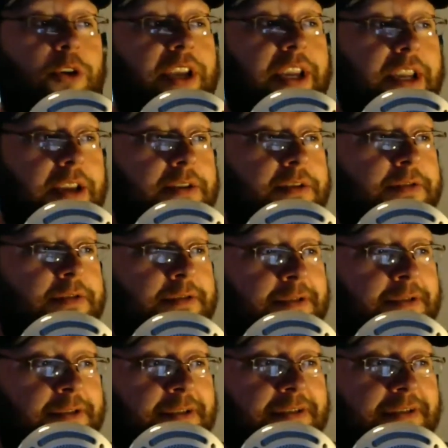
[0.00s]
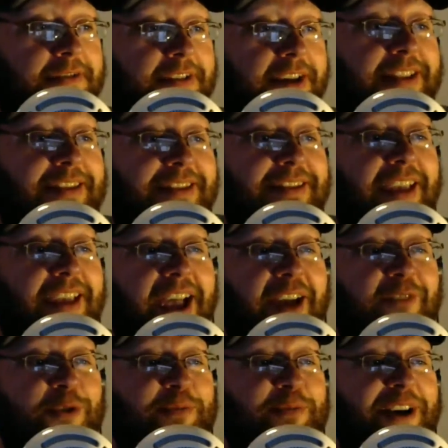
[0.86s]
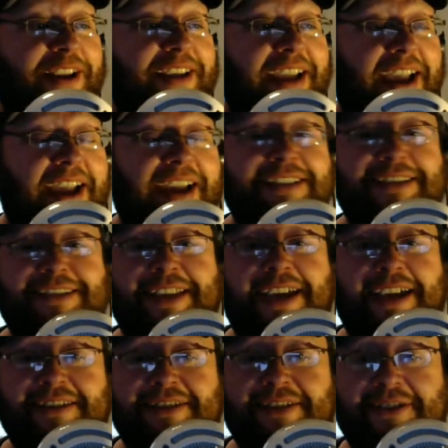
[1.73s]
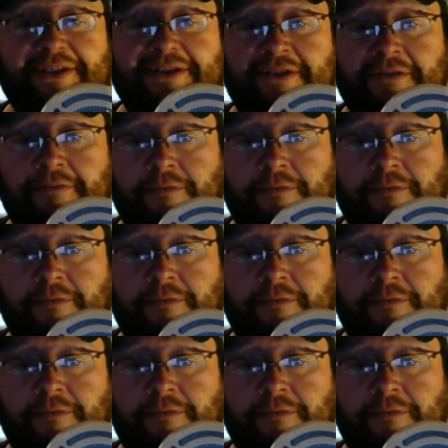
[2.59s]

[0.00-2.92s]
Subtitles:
heat. Like, everybody hates that dude.